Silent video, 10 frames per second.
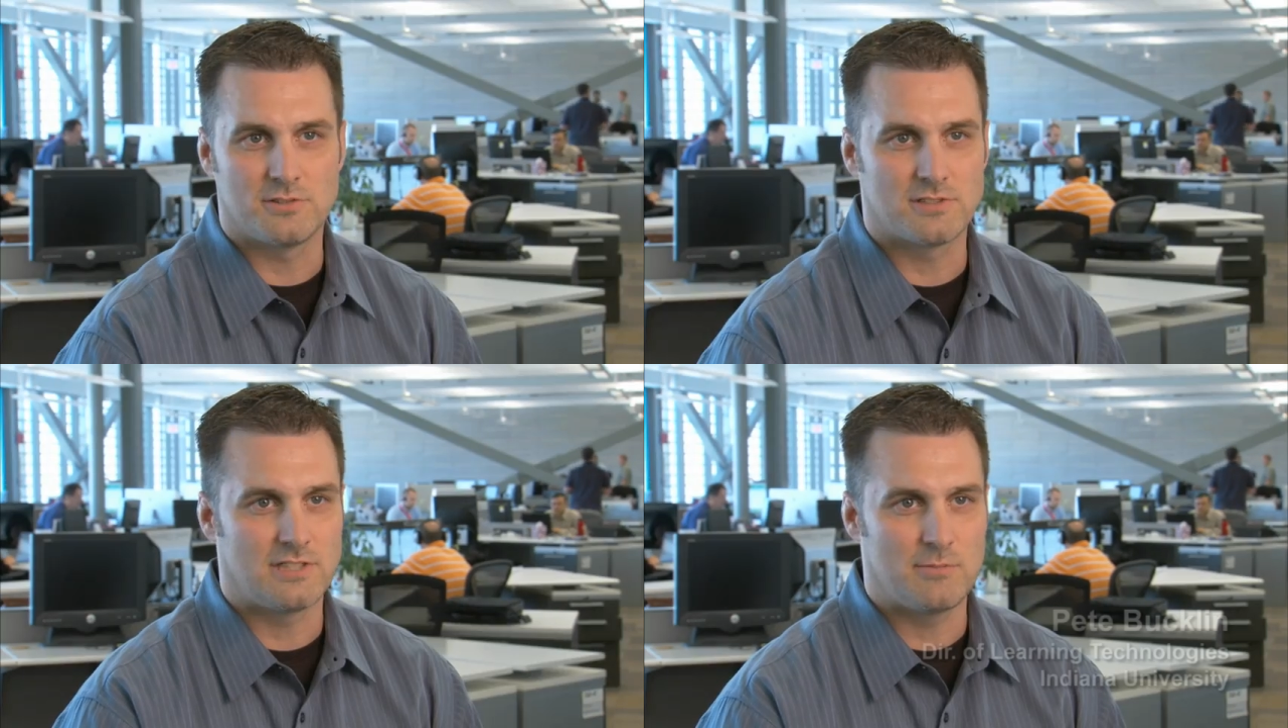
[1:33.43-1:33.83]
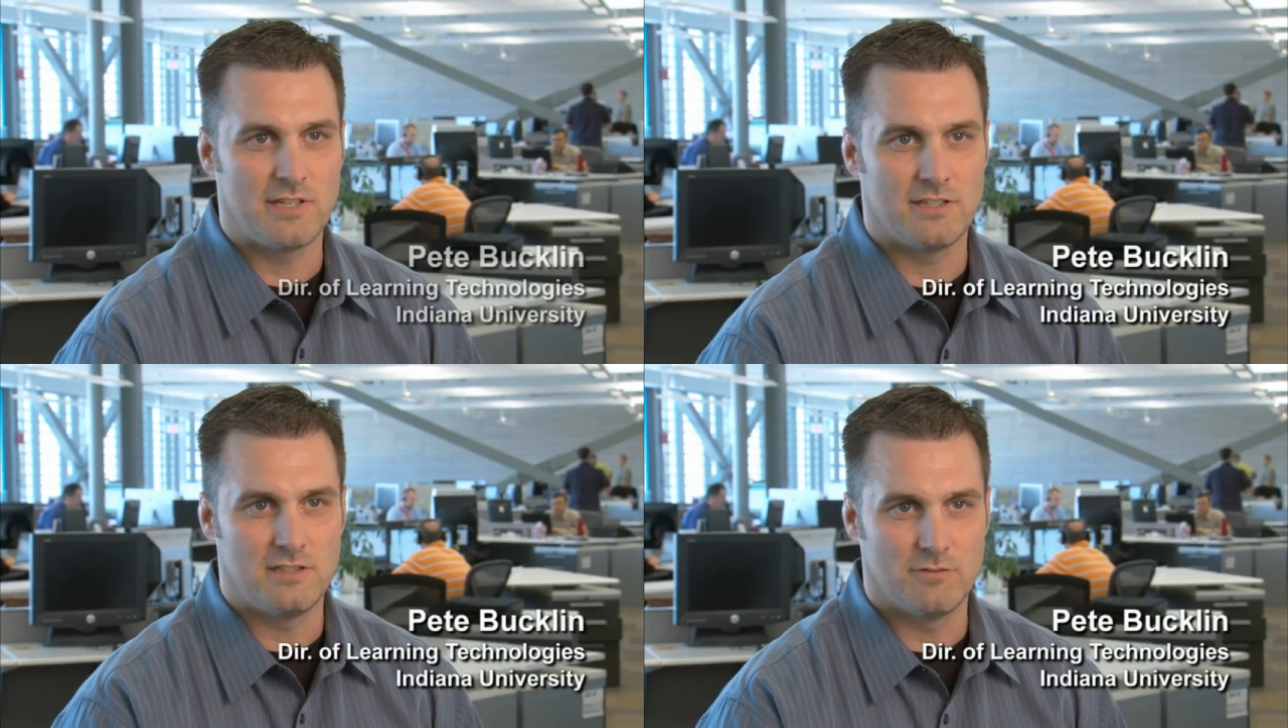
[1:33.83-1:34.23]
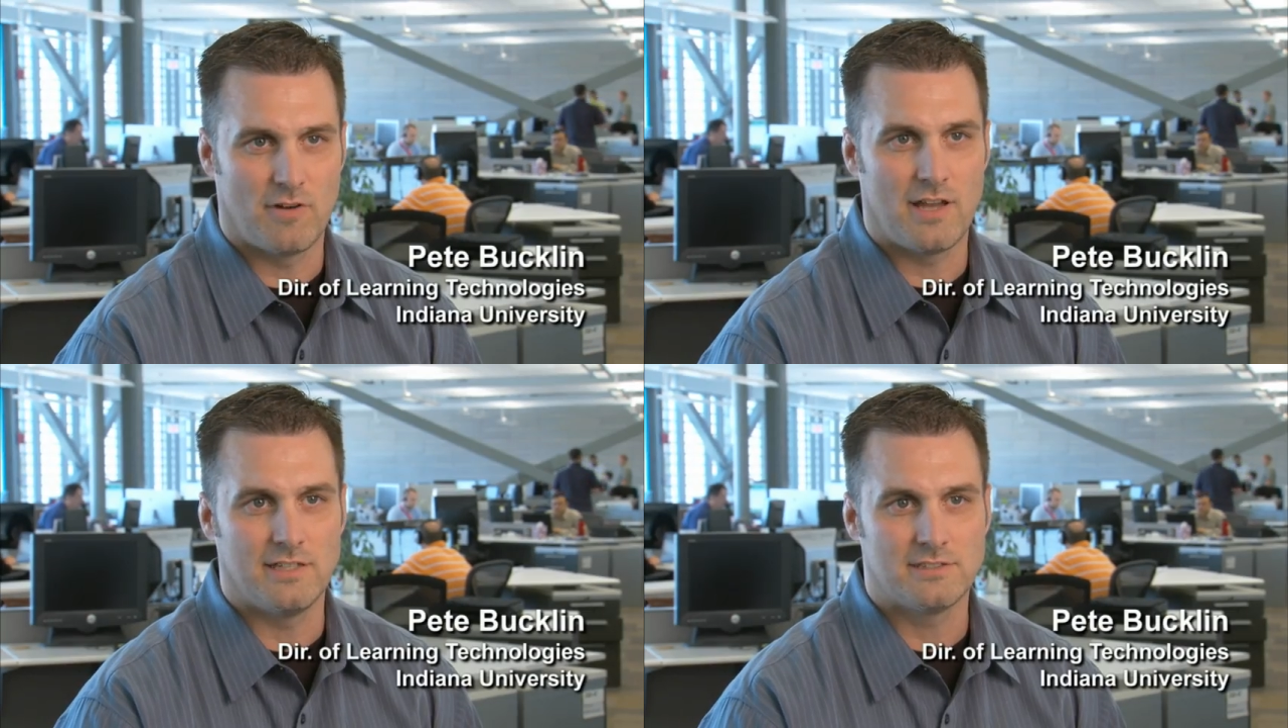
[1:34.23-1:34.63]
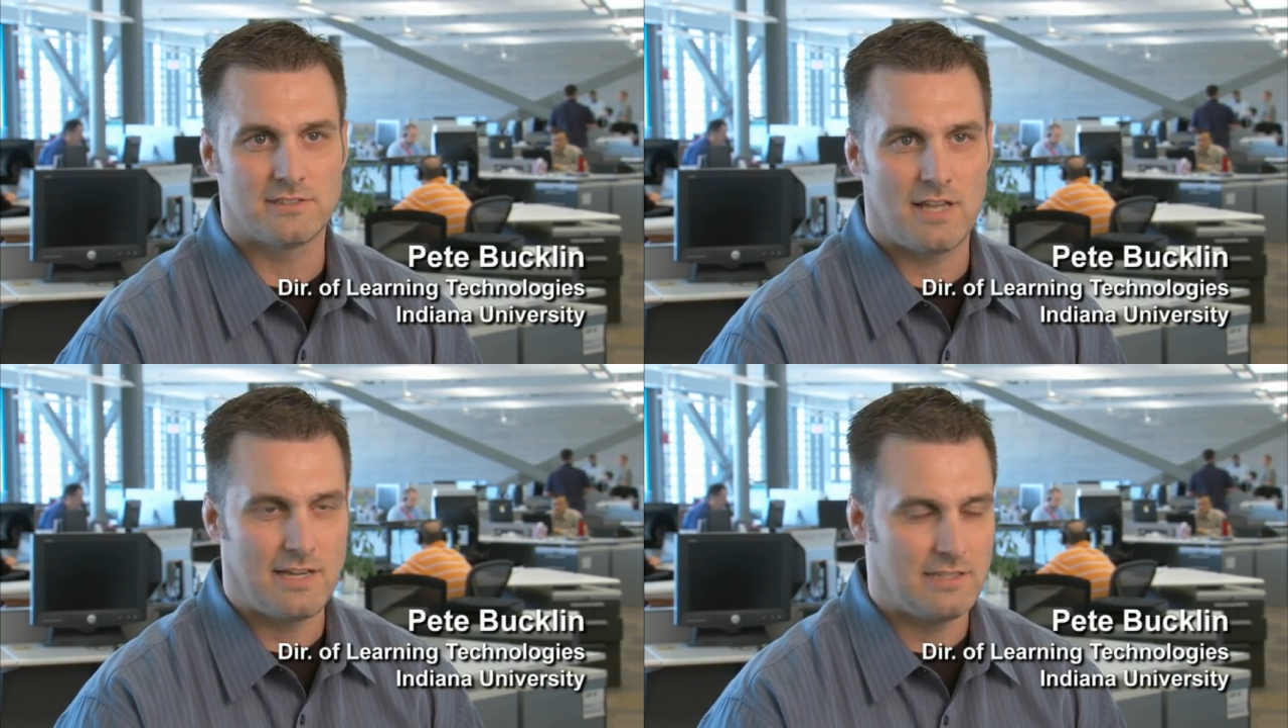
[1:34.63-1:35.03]
Just give me a
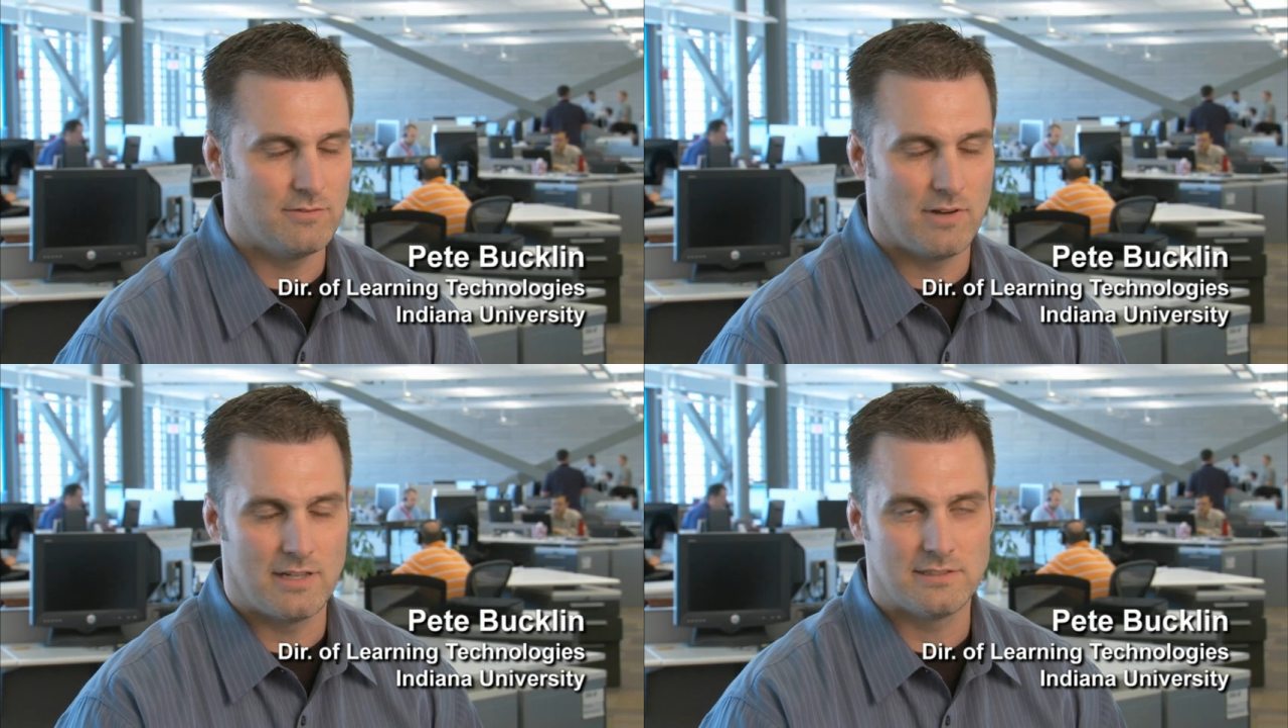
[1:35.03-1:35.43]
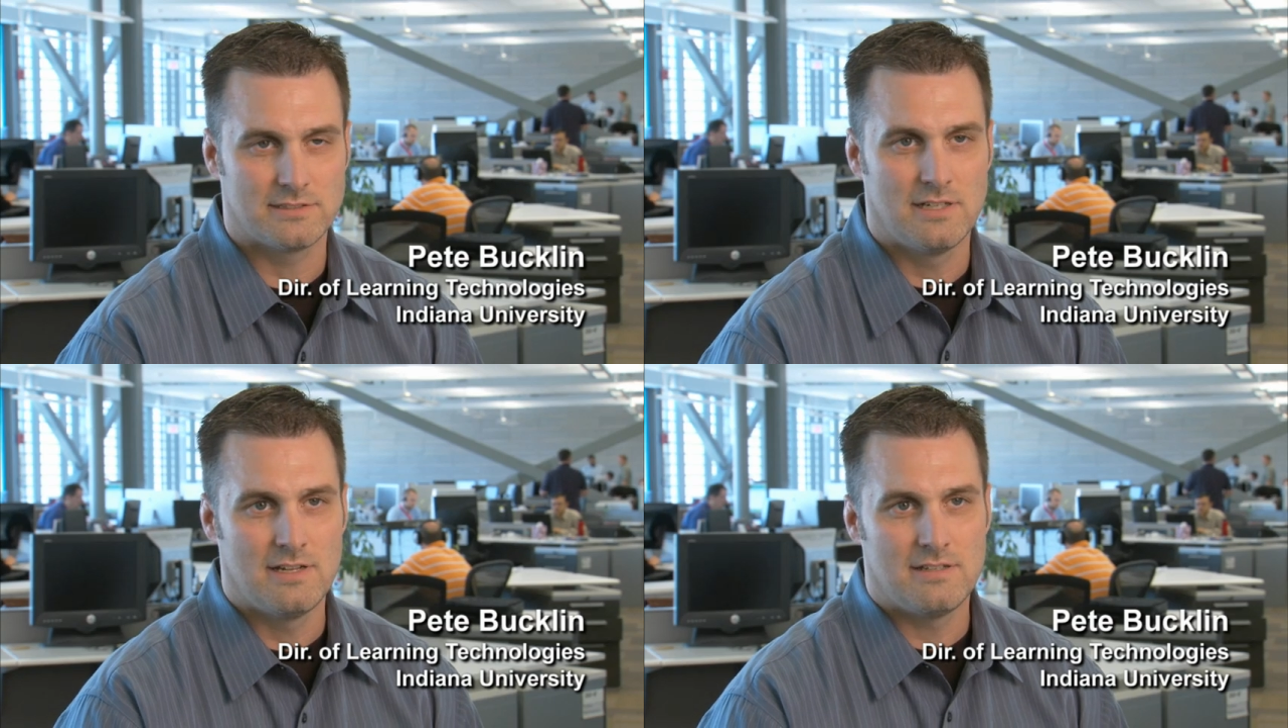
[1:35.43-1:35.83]
device, any device,